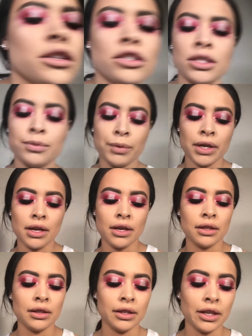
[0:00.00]
just put
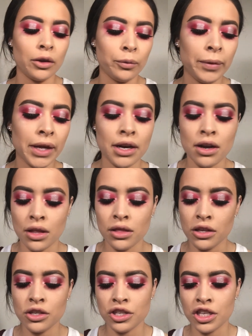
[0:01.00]
a little bit on
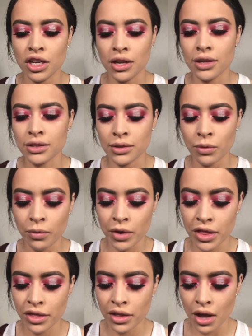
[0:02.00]
the cheeks
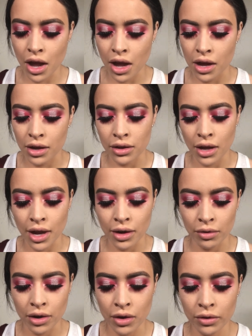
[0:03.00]
with, I
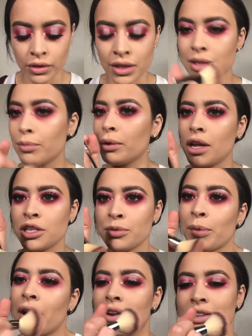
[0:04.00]
don't know, this blush
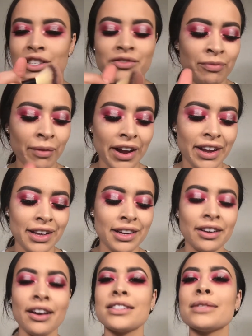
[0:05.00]
brush by
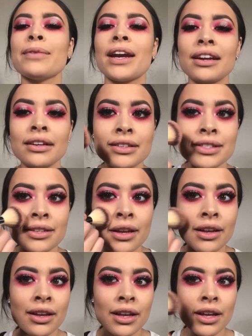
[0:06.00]
It Cosmetics.
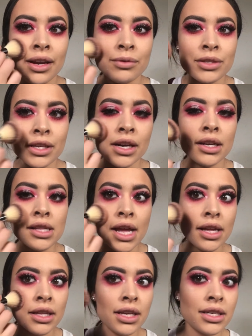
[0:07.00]
I'm just gonna
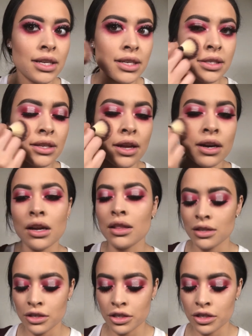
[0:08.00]
lightly dust that on the